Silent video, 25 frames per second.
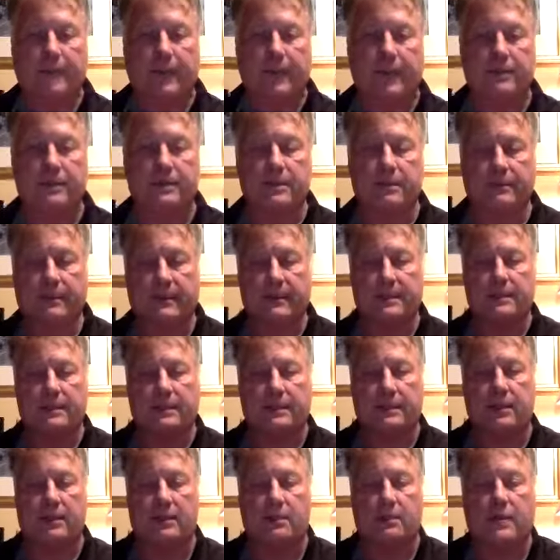Our
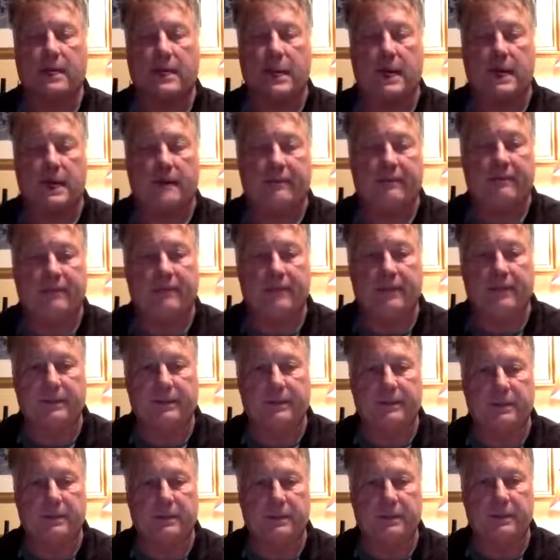domestic oak, I
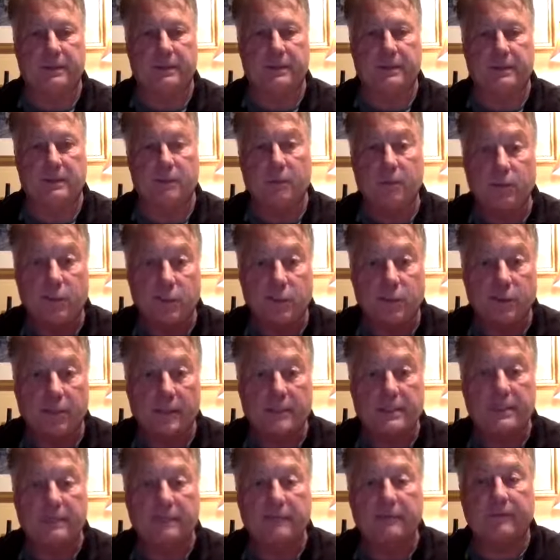feel, is too
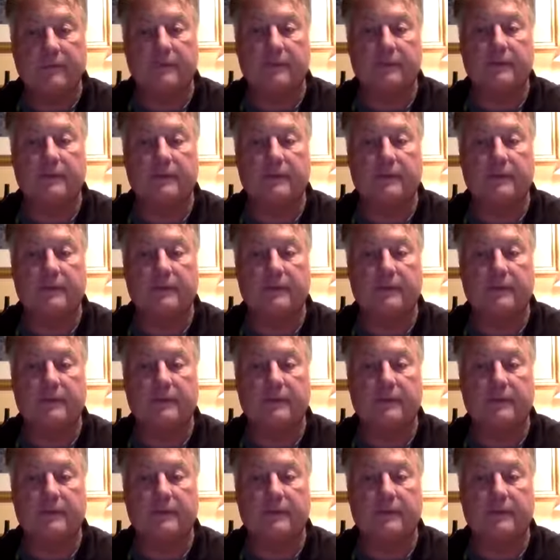aggressive